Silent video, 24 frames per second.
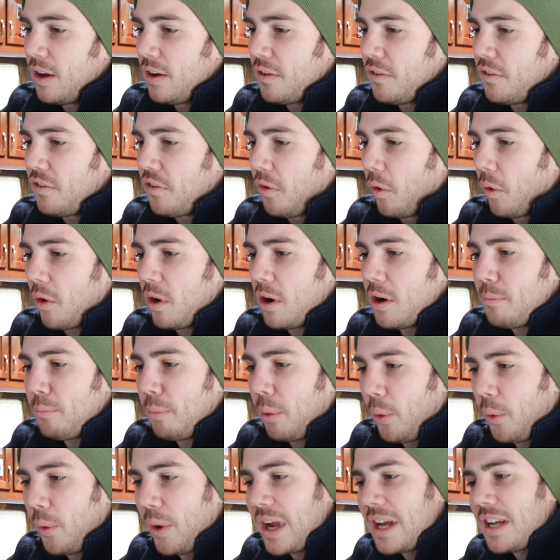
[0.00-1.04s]

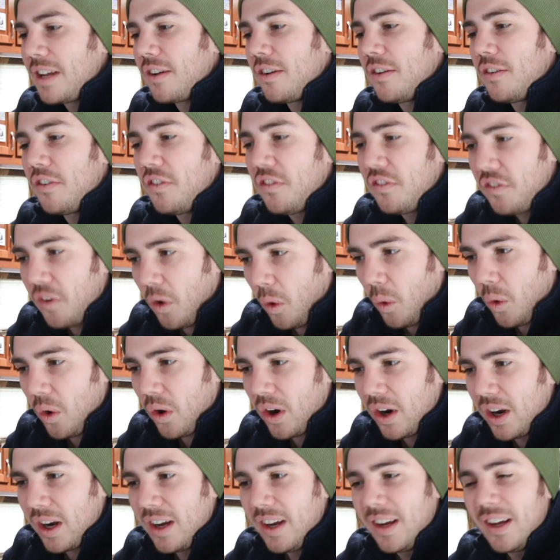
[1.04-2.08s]

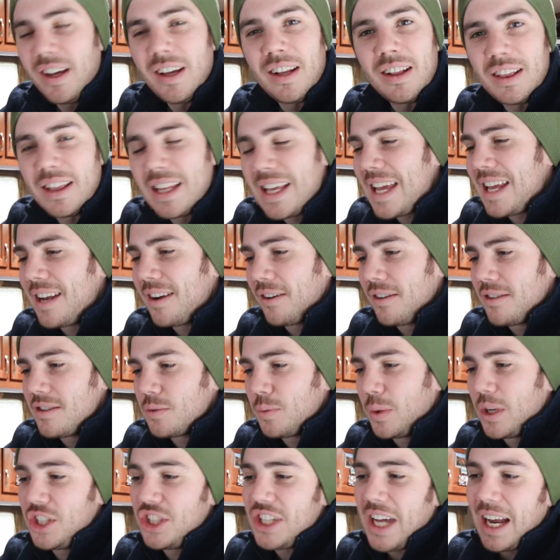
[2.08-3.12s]
4.4
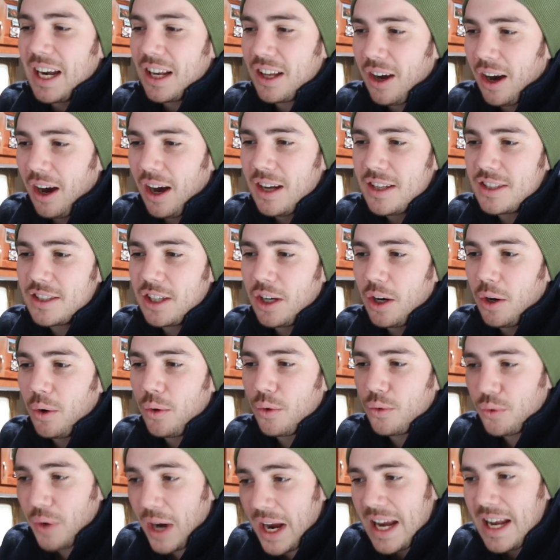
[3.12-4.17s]
liters, which at
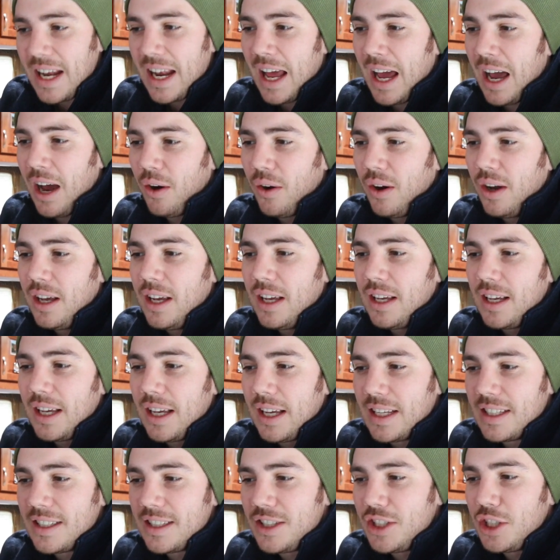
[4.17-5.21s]
Costco right now
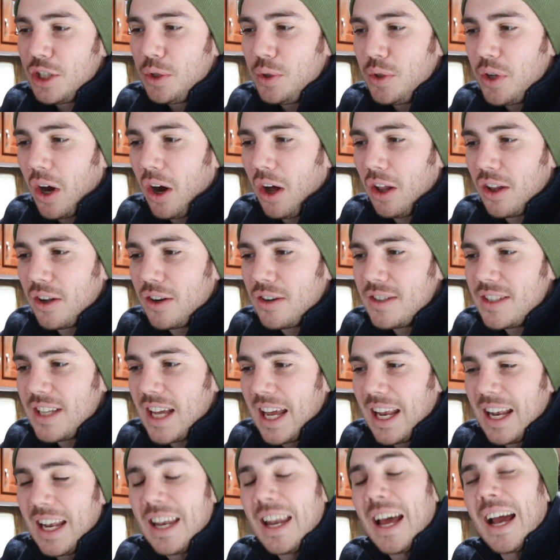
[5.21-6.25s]
is
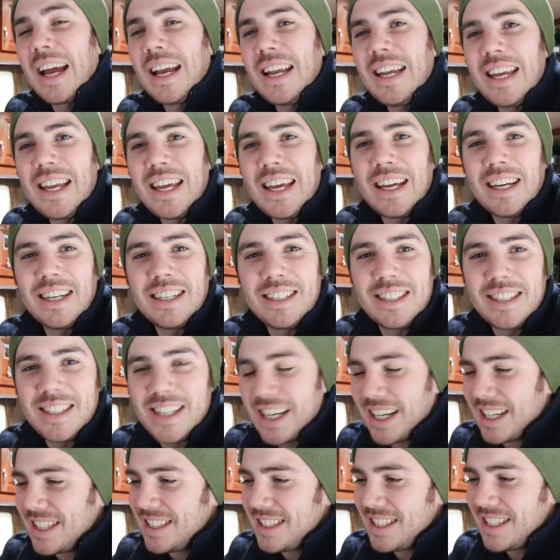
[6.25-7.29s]

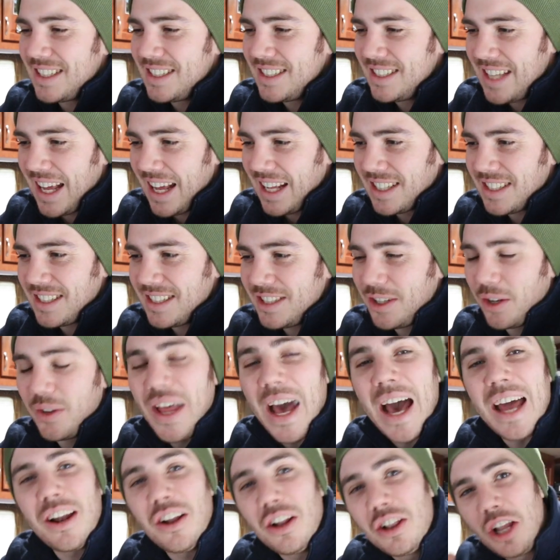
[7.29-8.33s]
$2.96. So
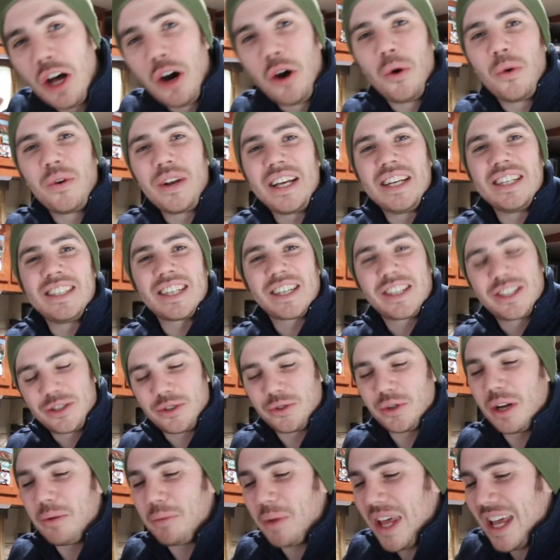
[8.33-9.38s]
that alone is
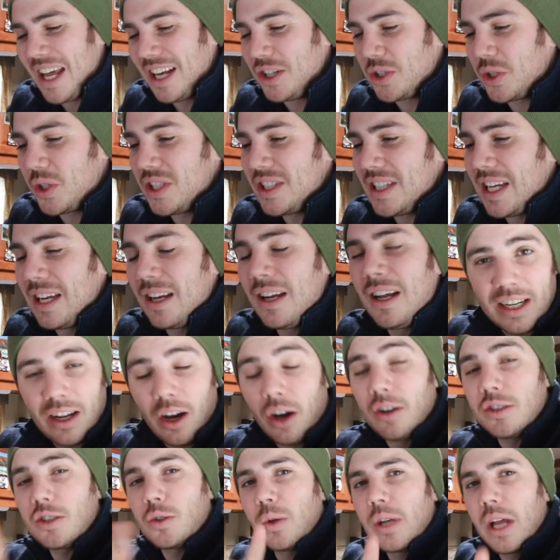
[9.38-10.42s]
extremely interesting.
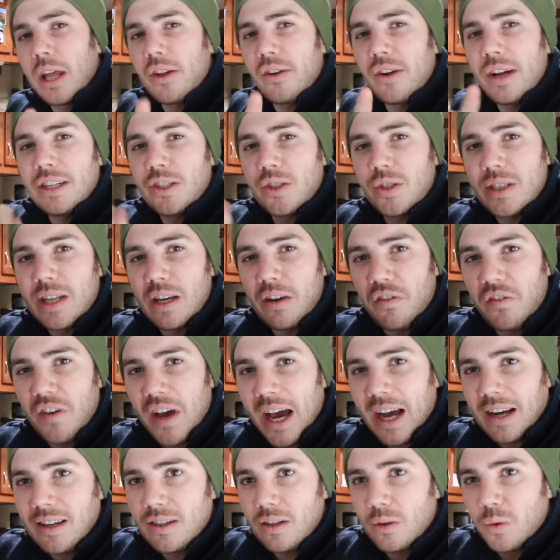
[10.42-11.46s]
Also, another interesting
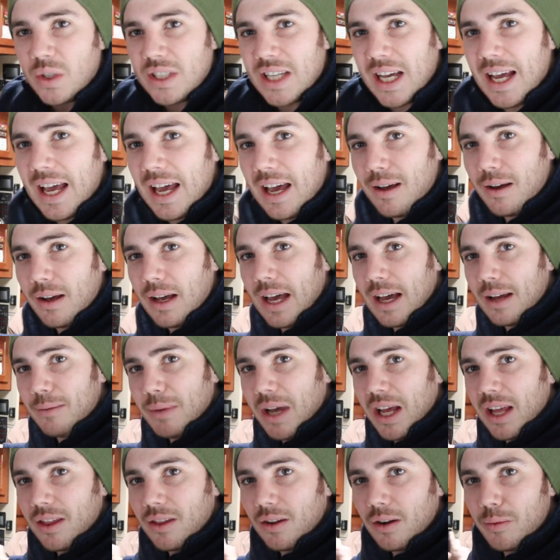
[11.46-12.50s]
factor was I had
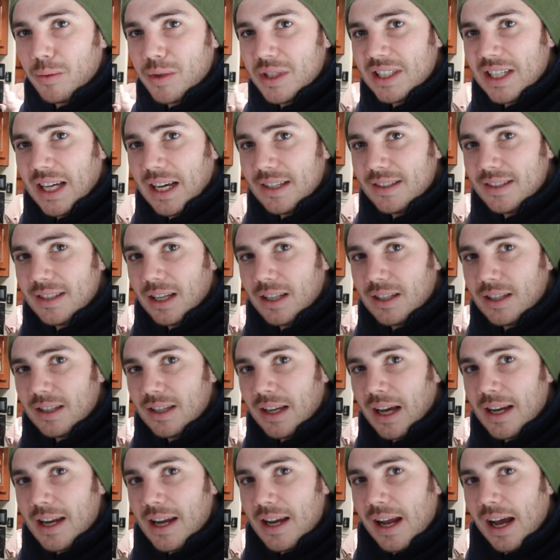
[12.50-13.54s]
my thermostat set to
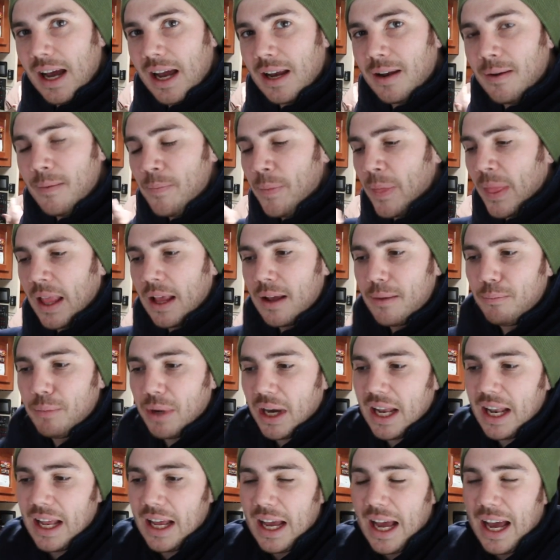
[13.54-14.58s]
99,
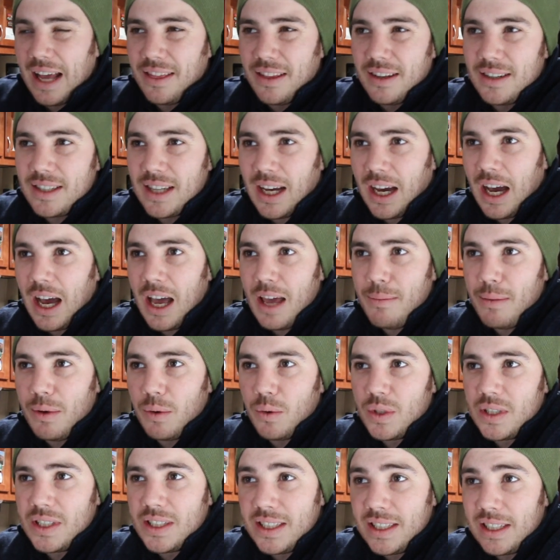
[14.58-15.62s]
but at the time it
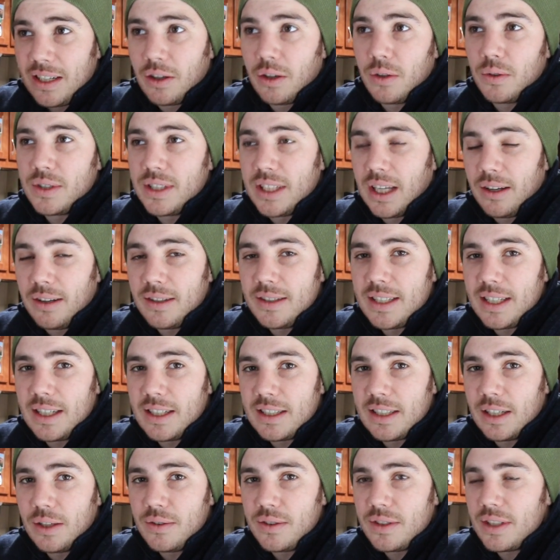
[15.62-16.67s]
was 0
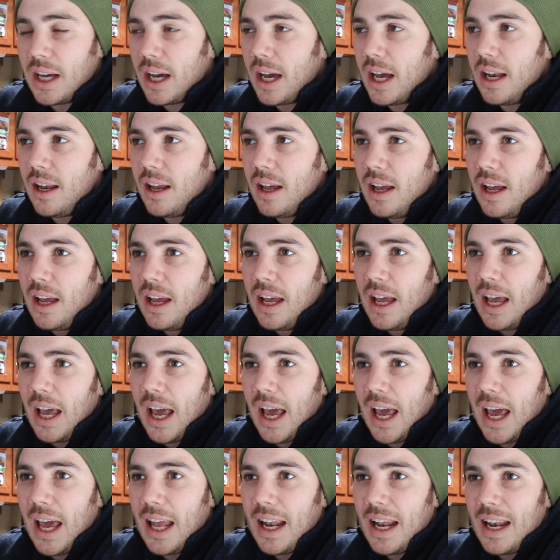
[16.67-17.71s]
Celsius outside
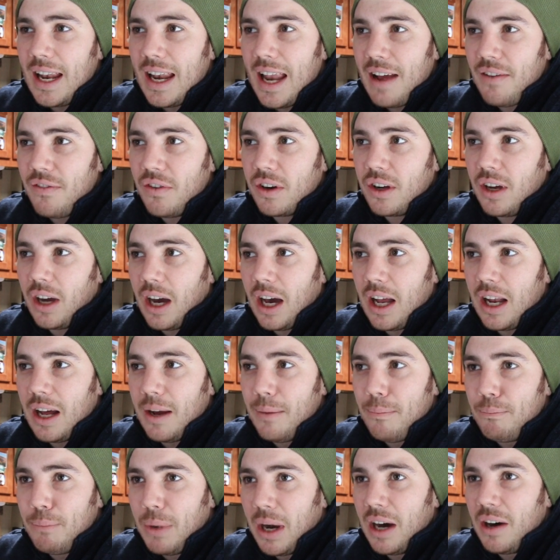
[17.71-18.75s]
and it never got
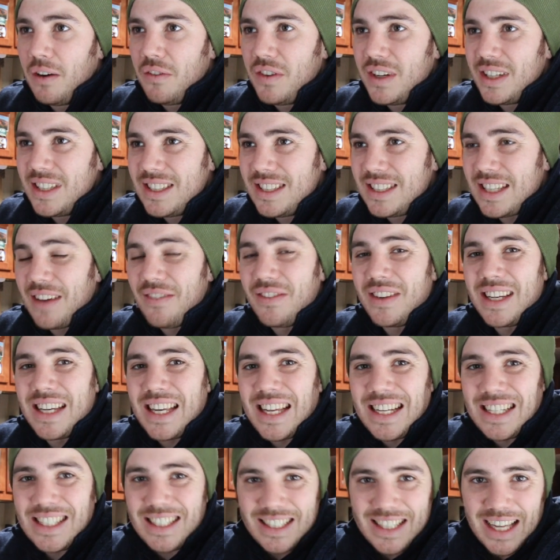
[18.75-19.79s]
above
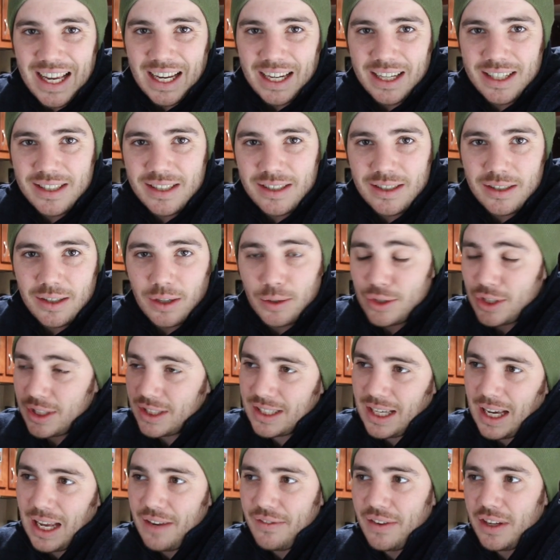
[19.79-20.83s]
76. So
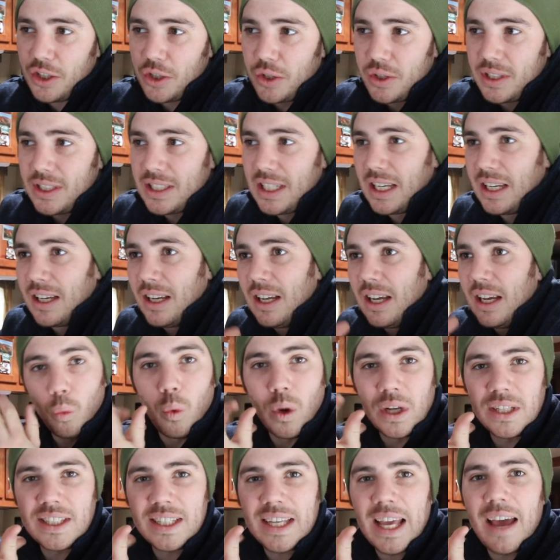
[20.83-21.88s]
just kind of interesting.
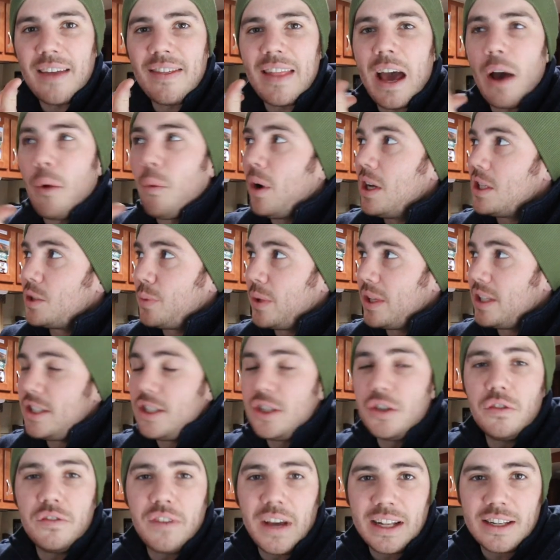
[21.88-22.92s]
Once again, that was with
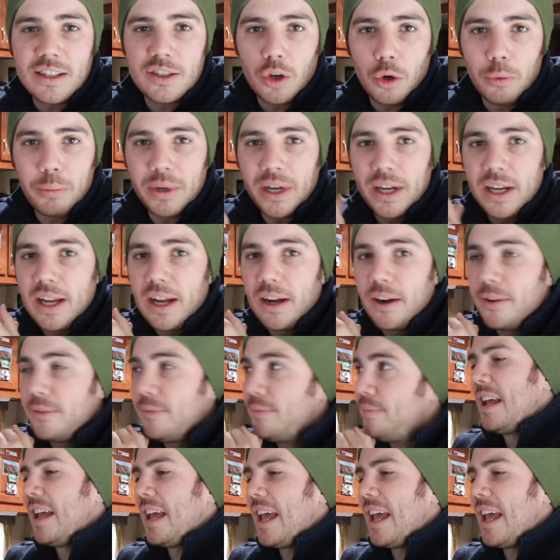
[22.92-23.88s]
two vents open in here.